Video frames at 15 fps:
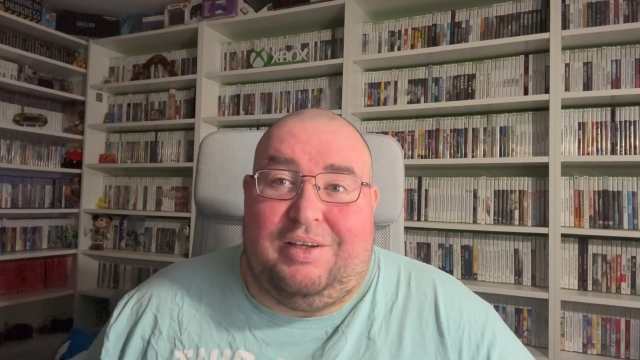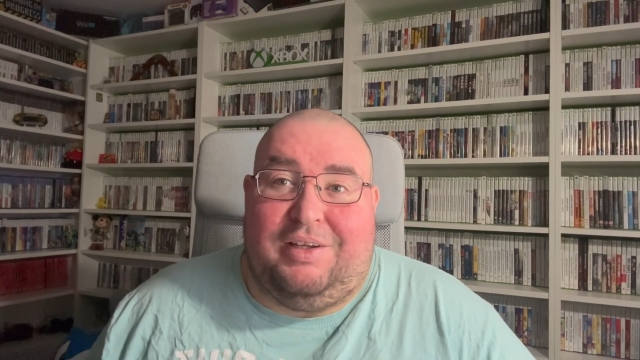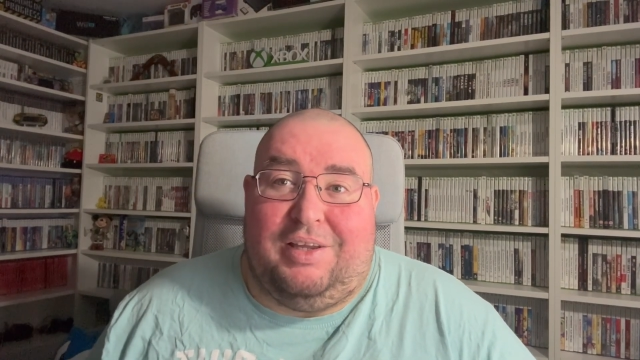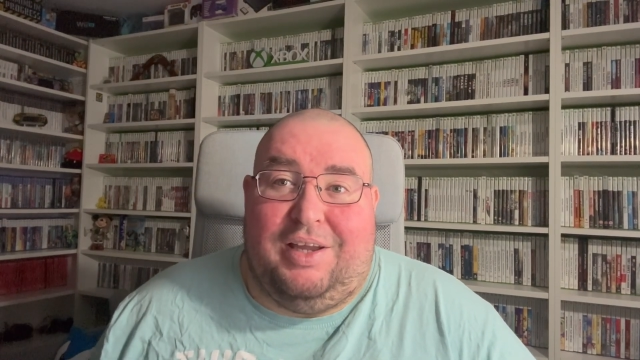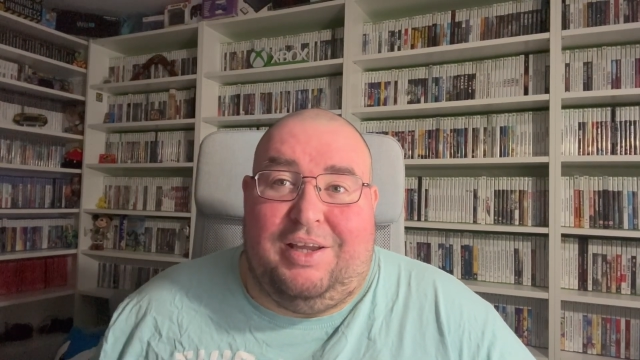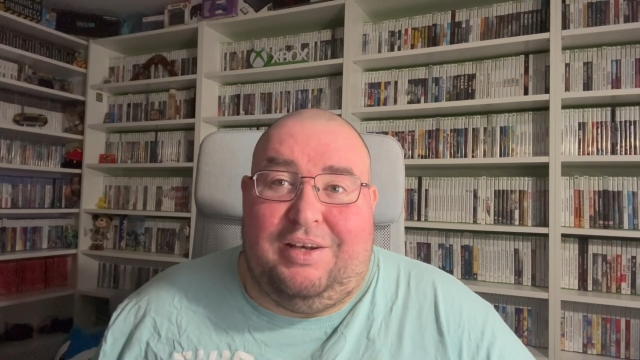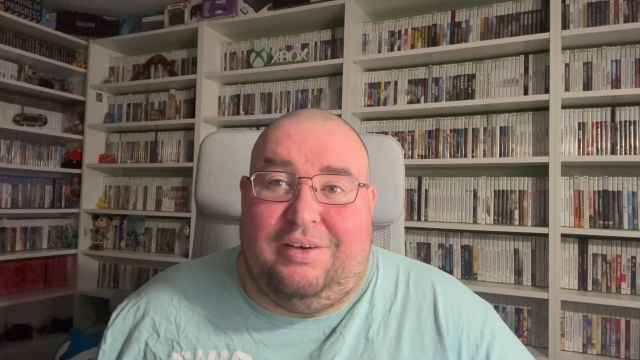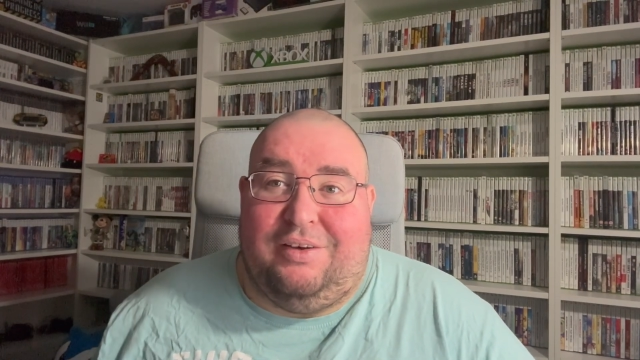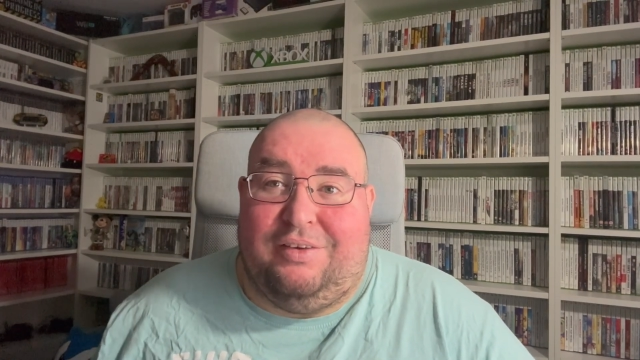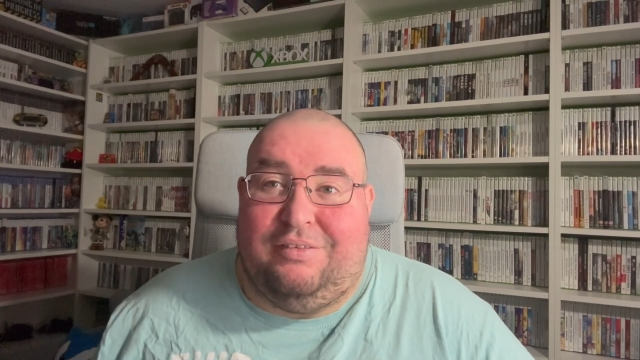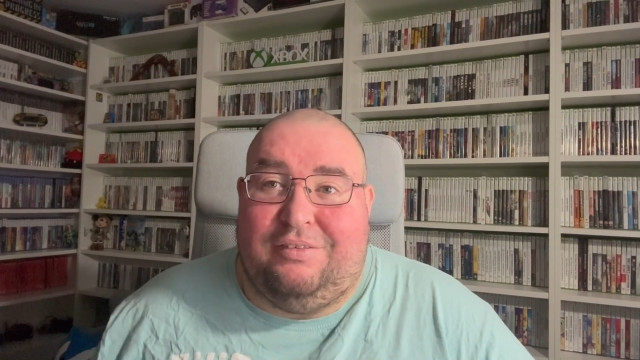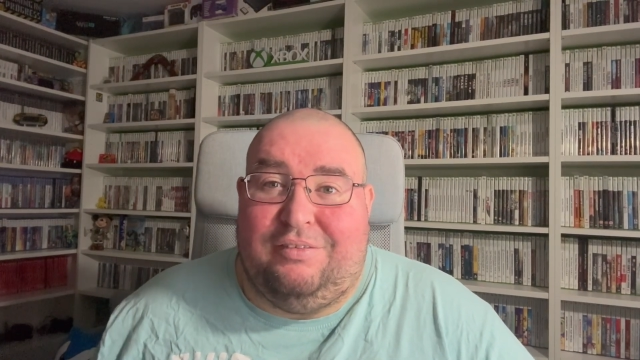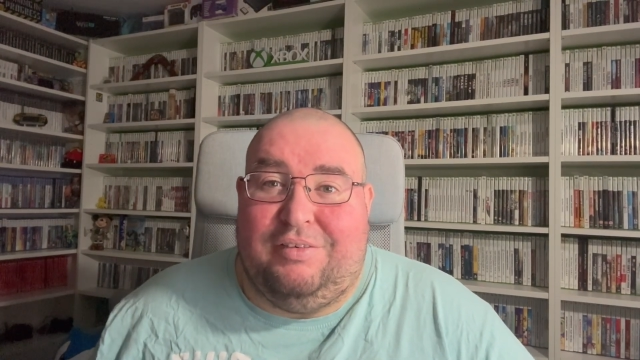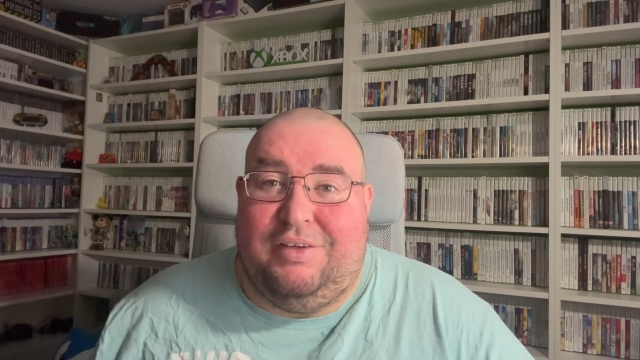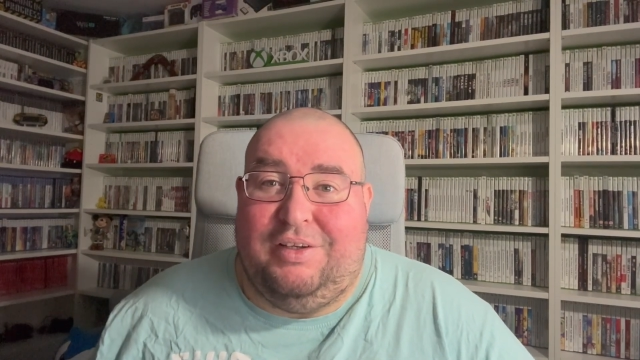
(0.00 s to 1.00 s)
again
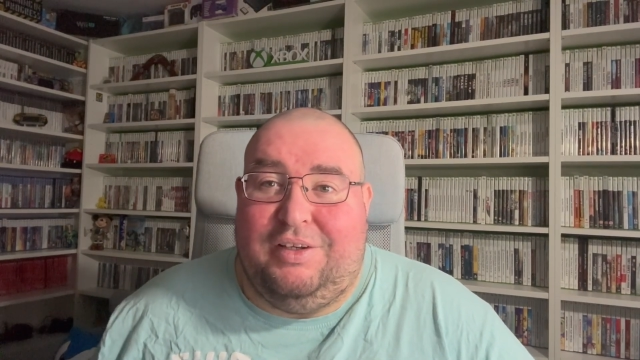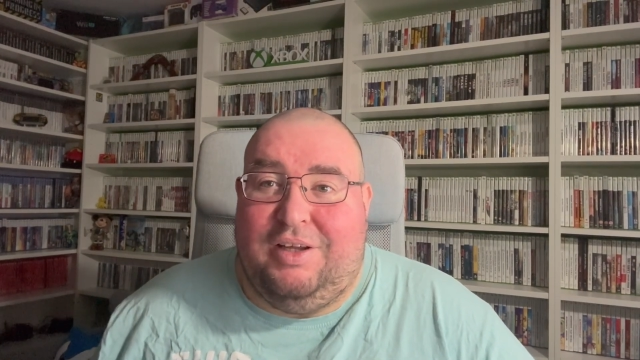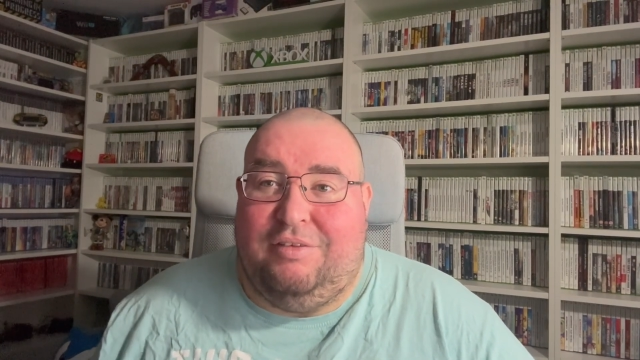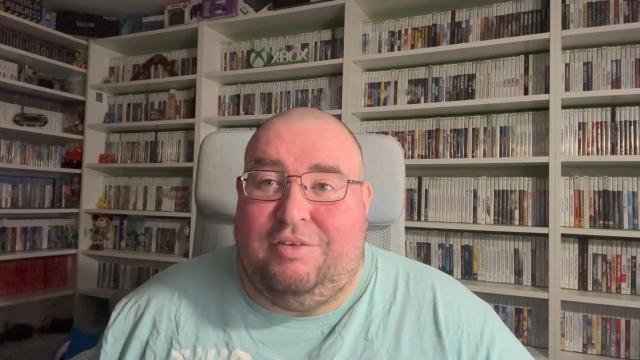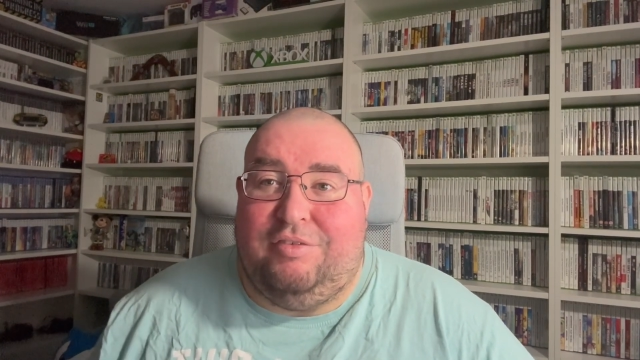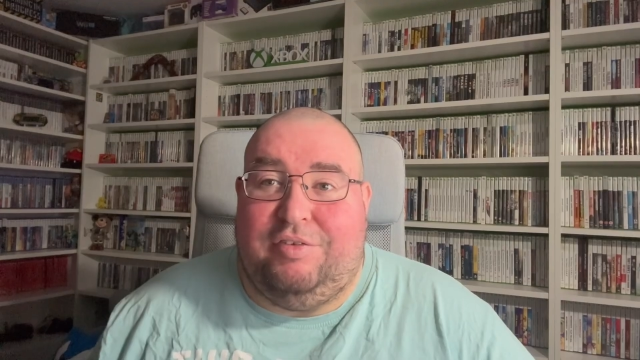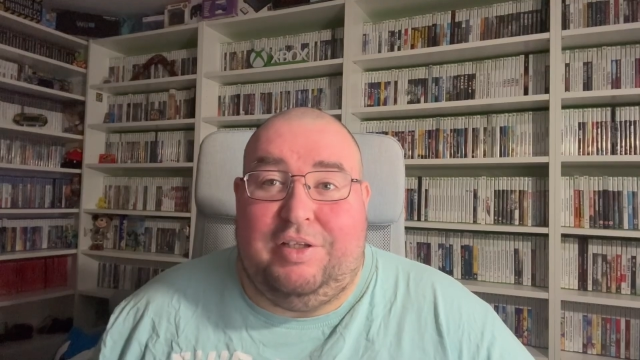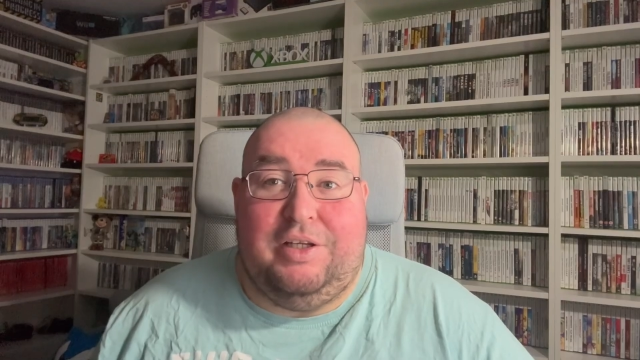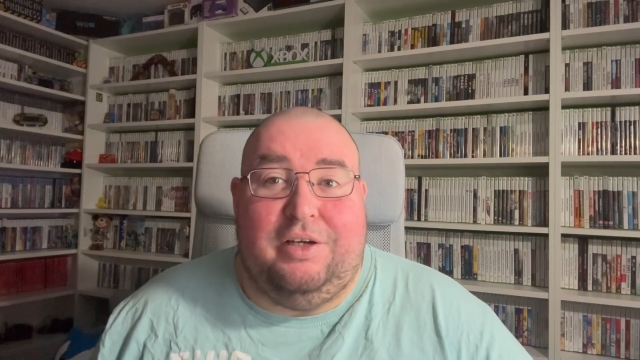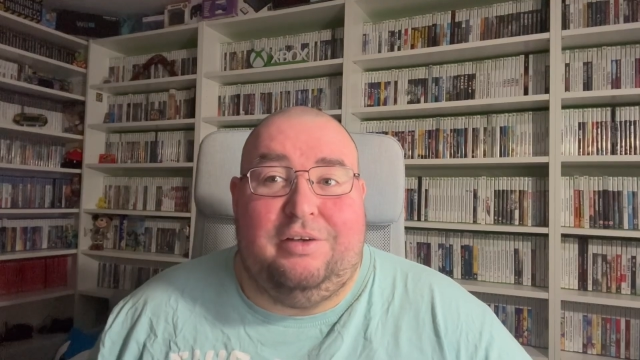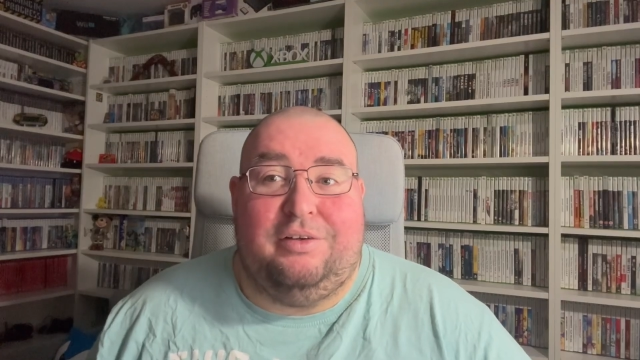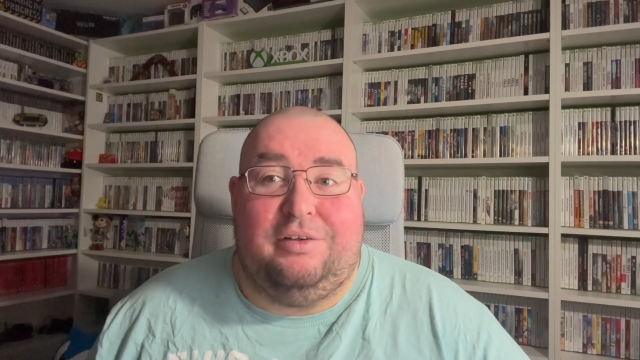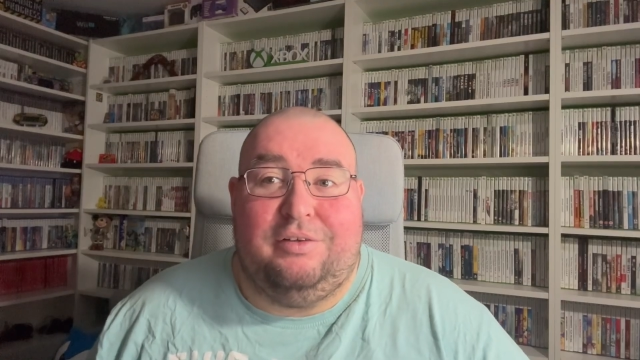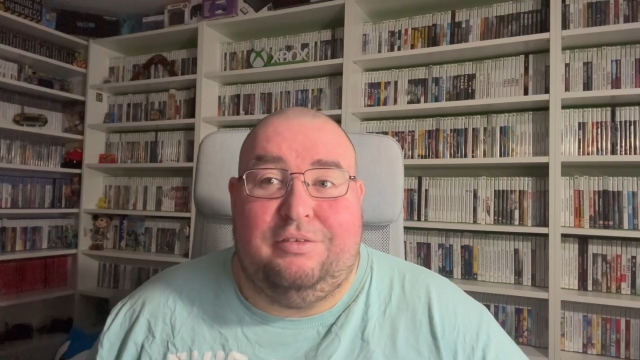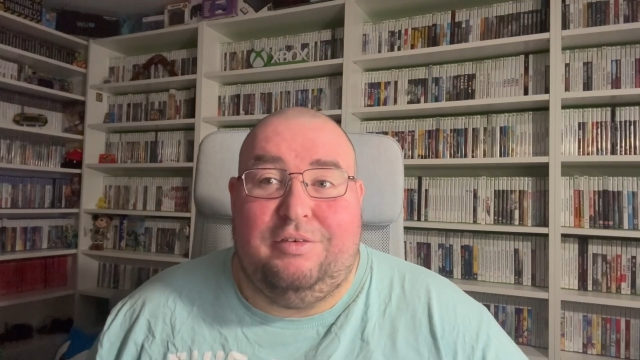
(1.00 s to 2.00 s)
with another video